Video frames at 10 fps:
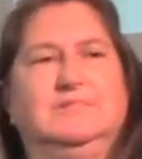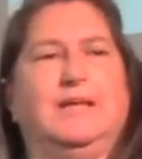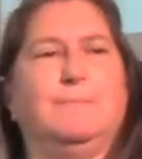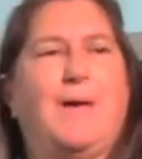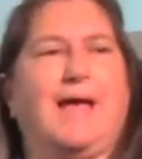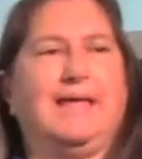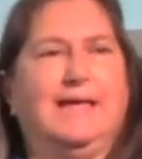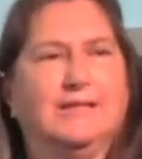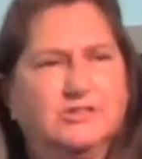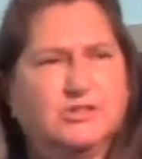get back
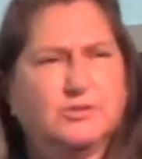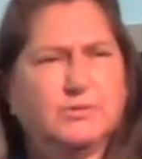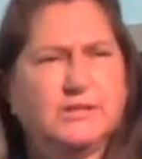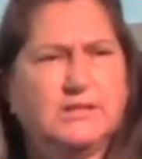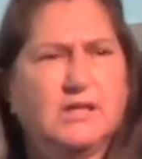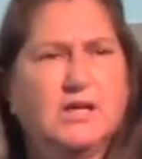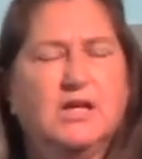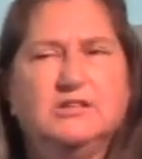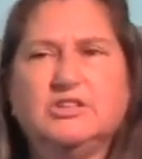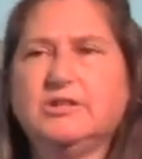into it
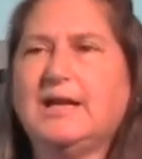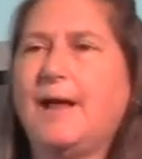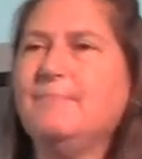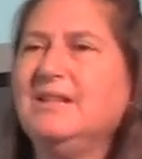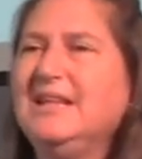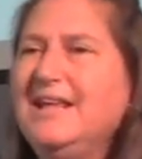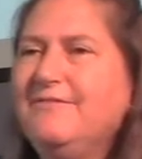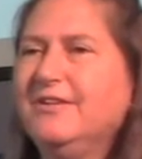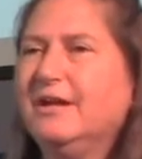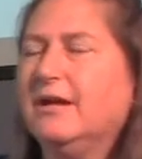so that I'm
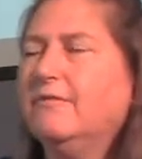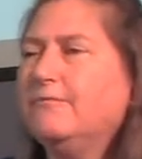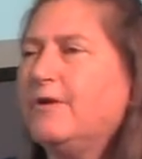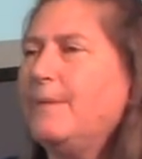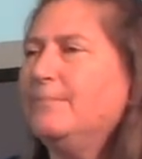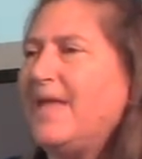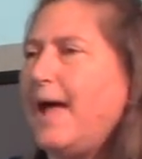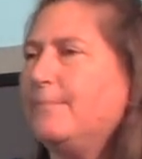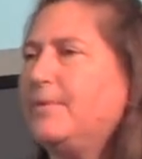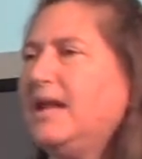living from
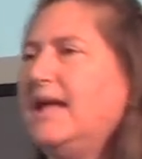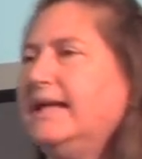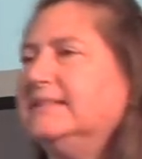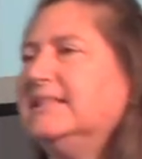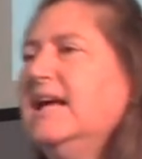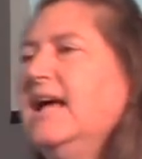that place.